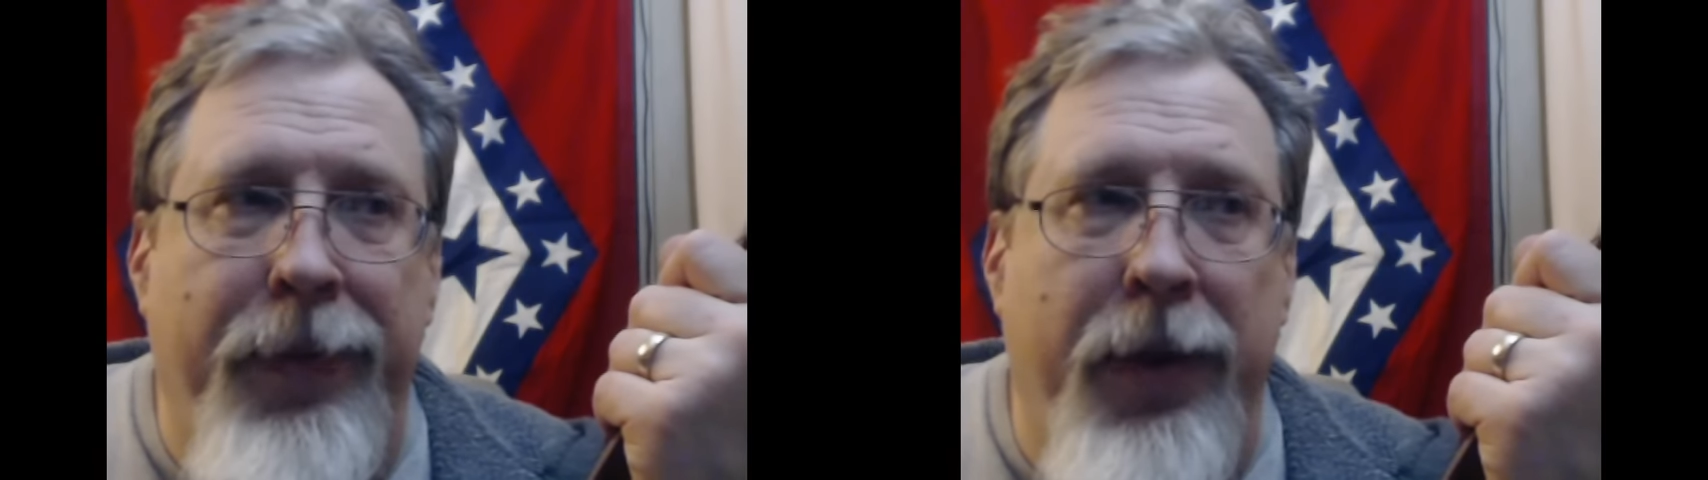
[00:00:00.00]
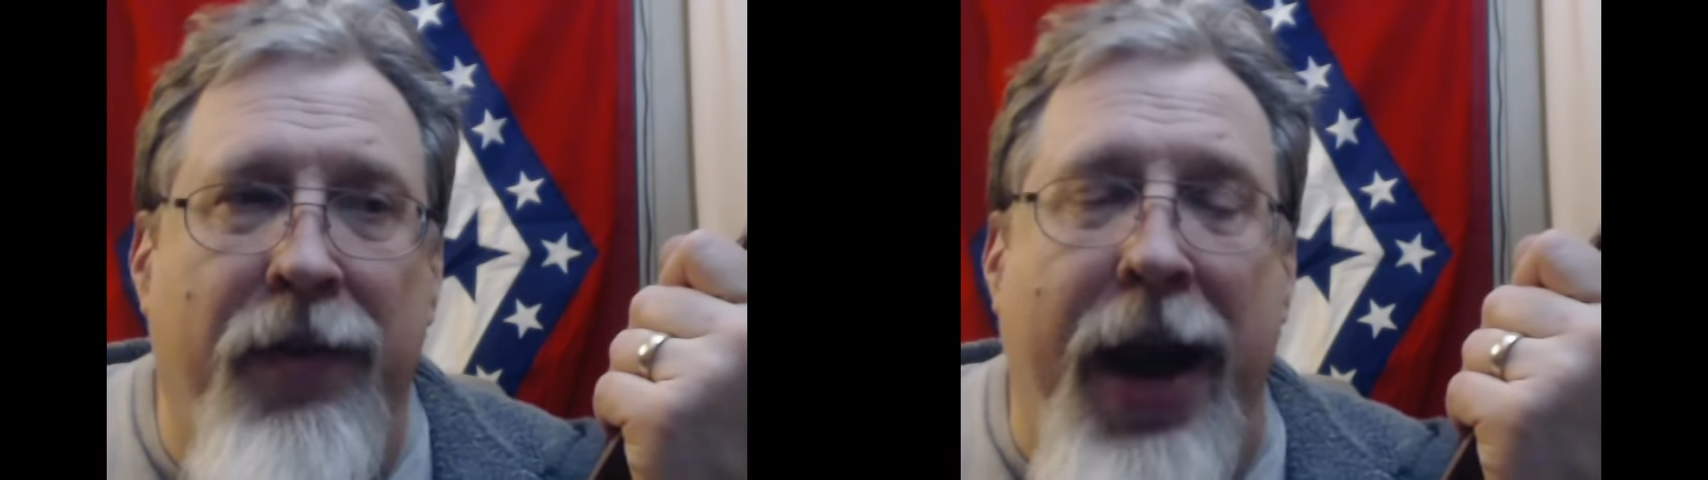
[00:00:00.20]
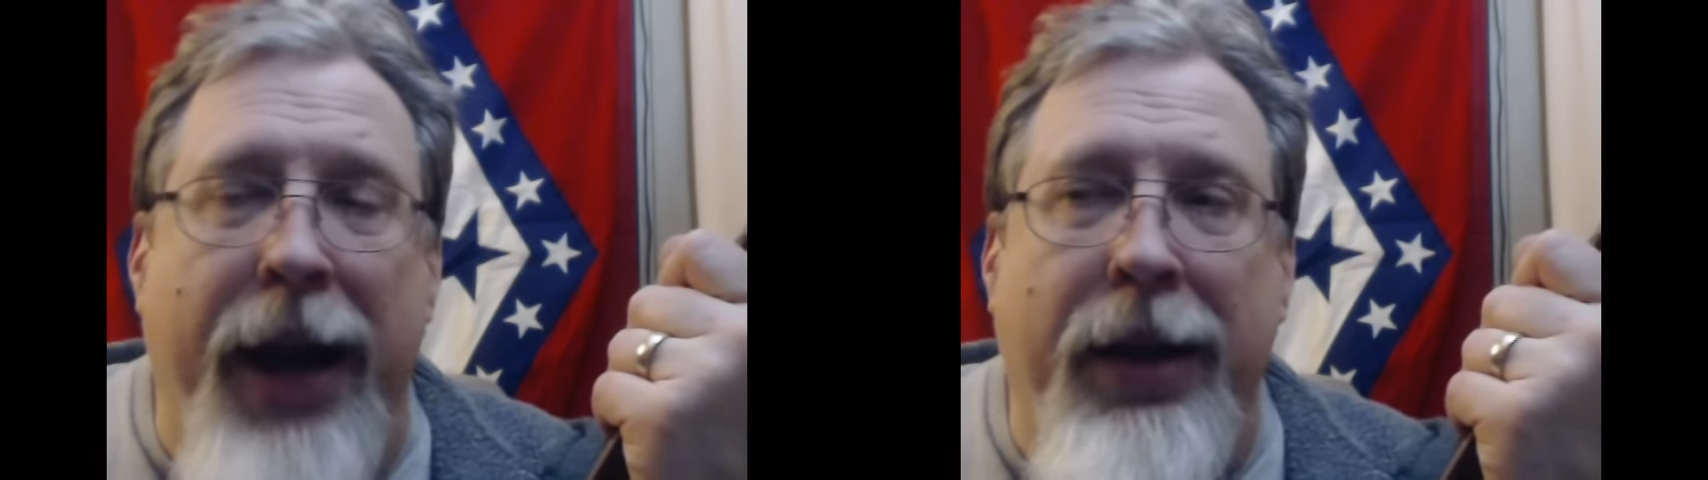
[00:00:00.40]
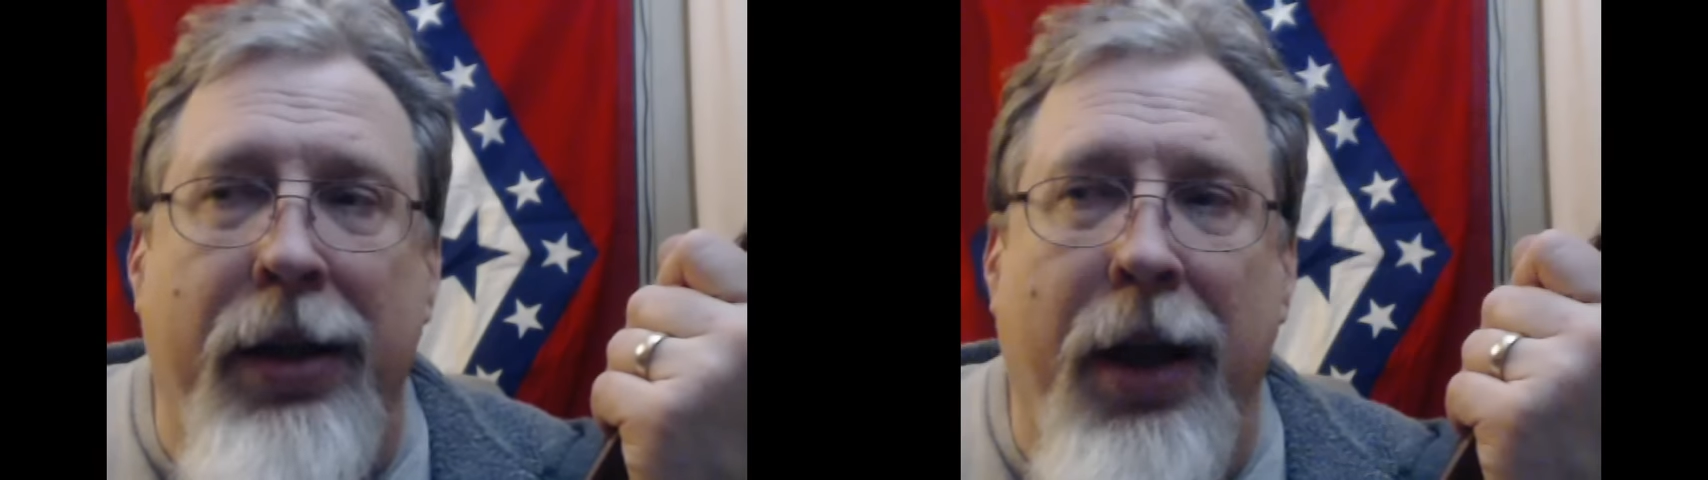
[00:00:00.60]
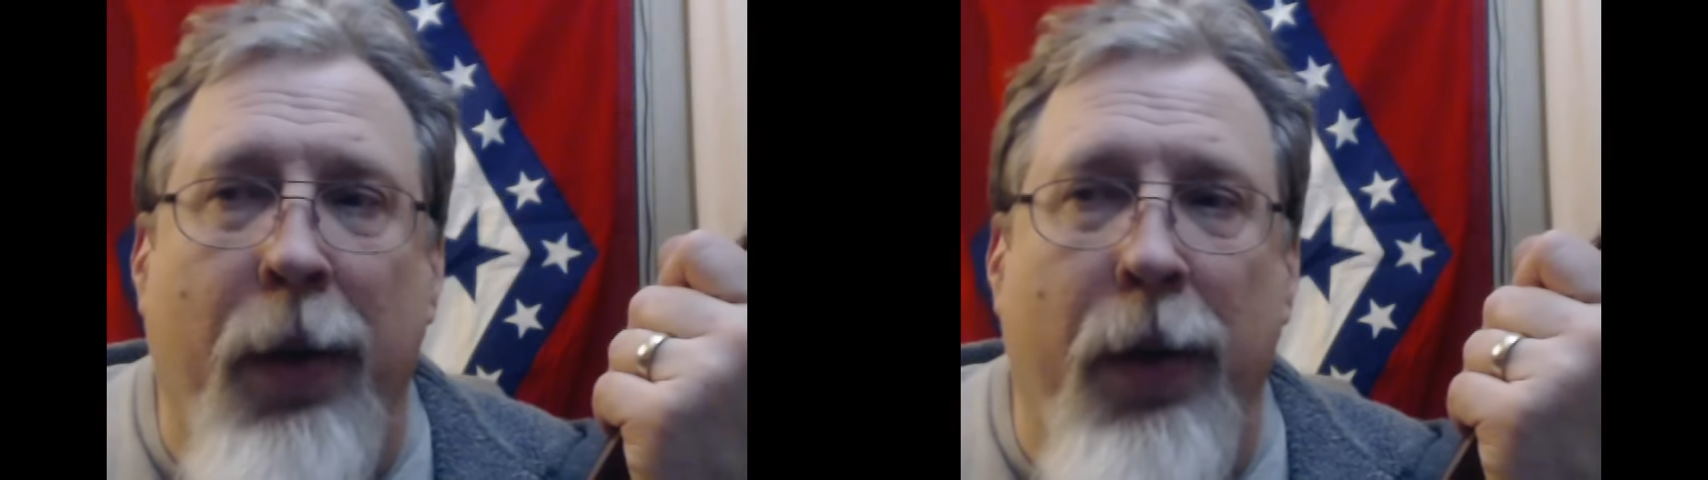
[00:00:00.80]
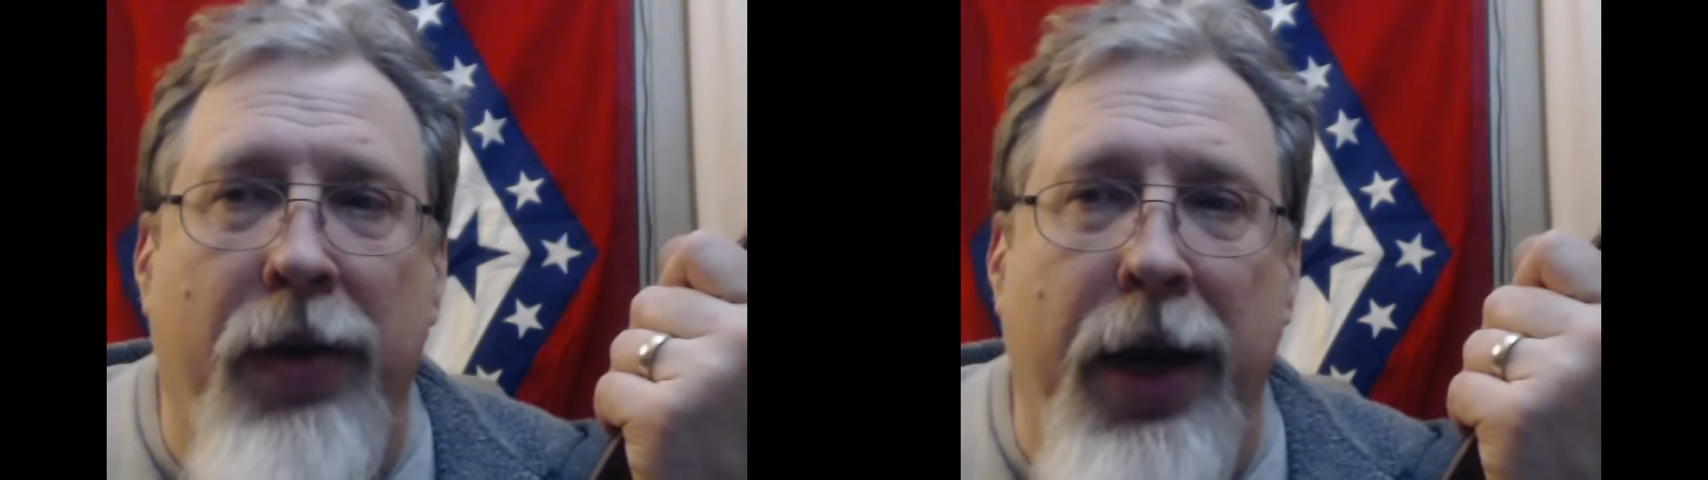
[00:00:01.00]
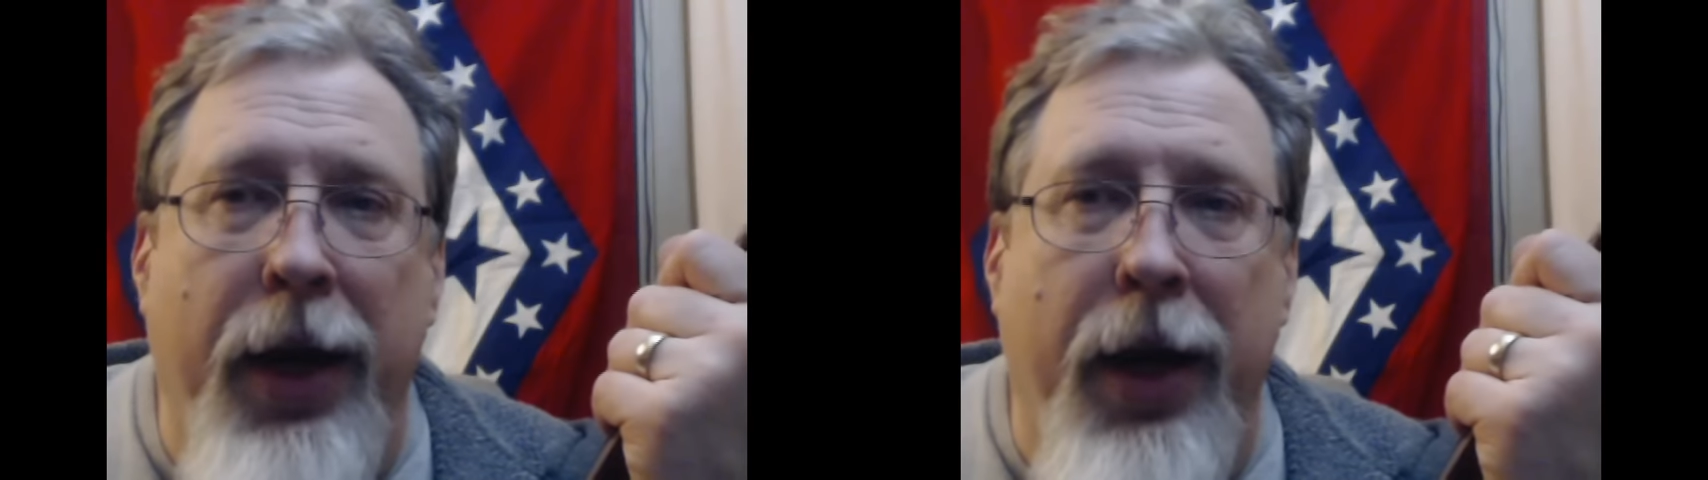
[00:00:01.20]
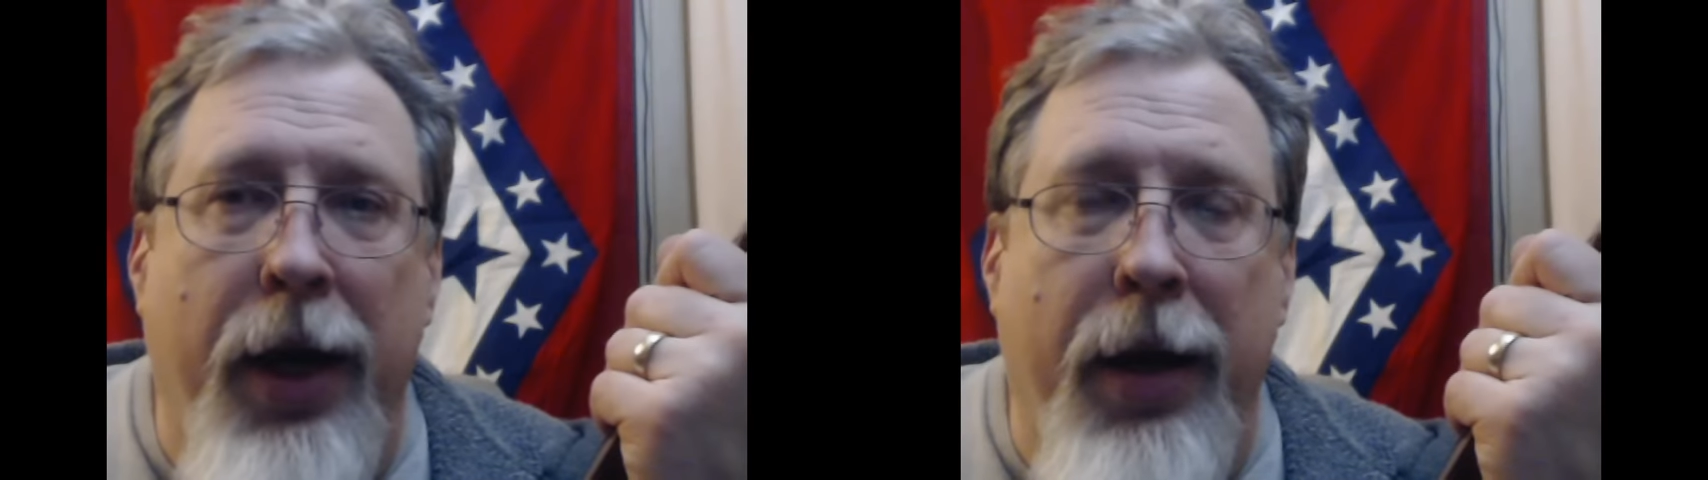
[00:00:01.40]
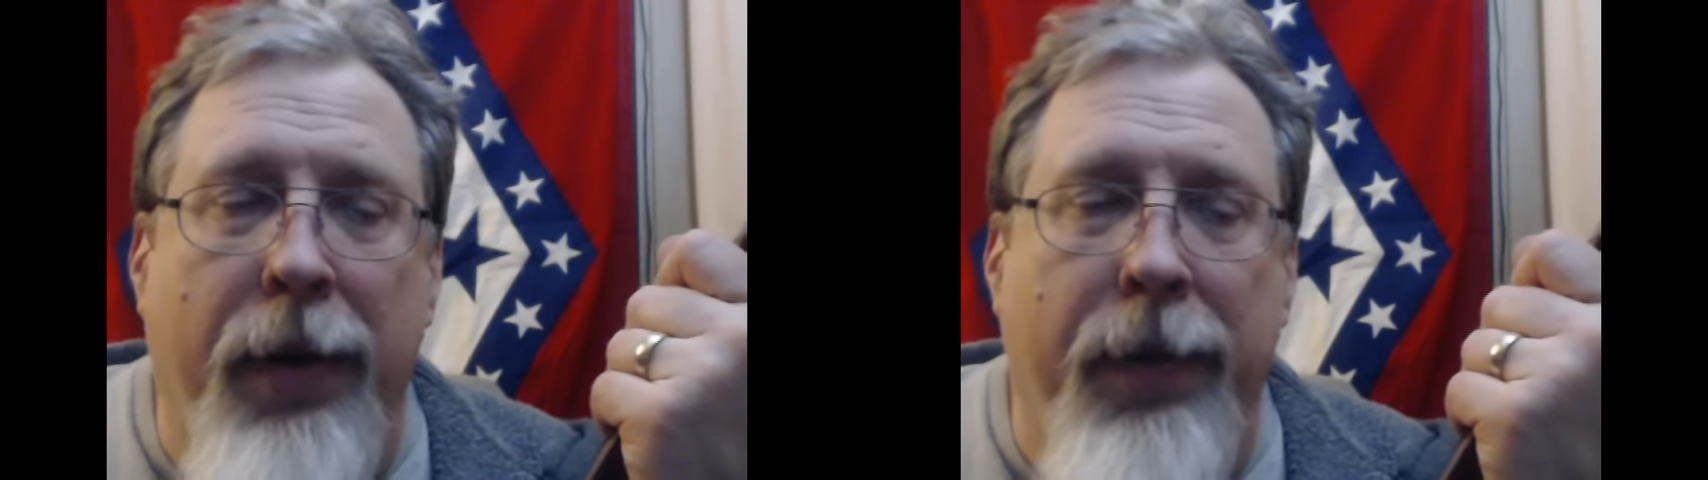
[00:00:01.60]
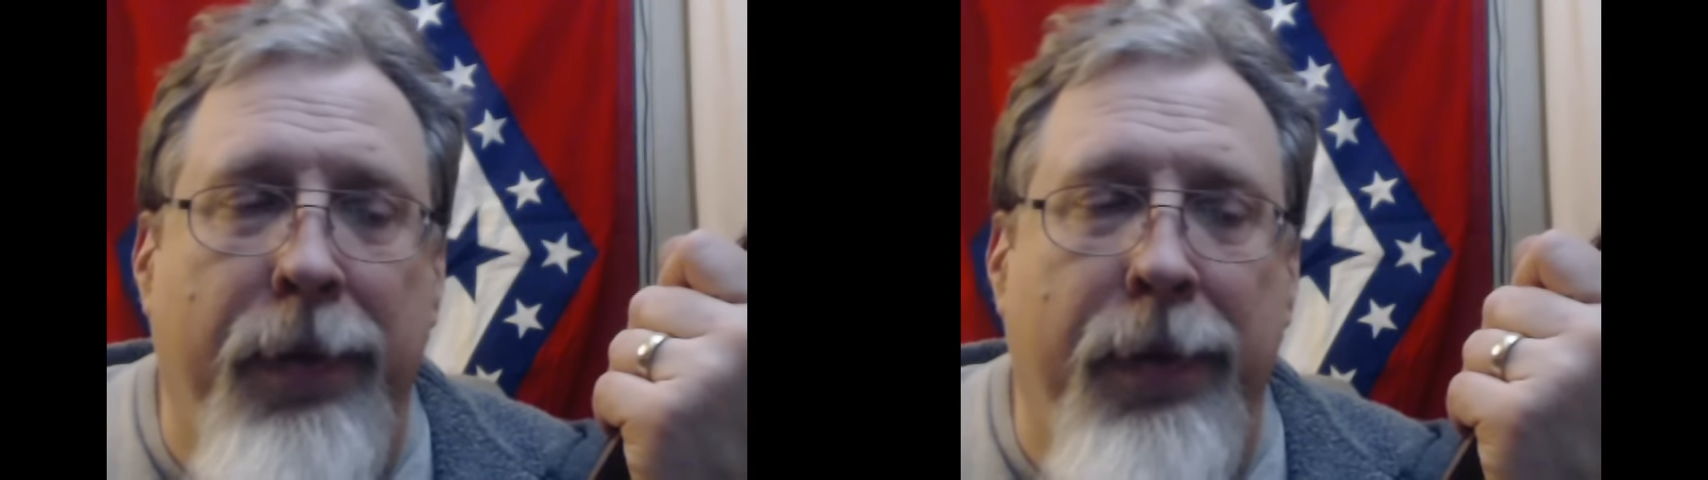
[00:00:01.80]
the fact that there was a uh,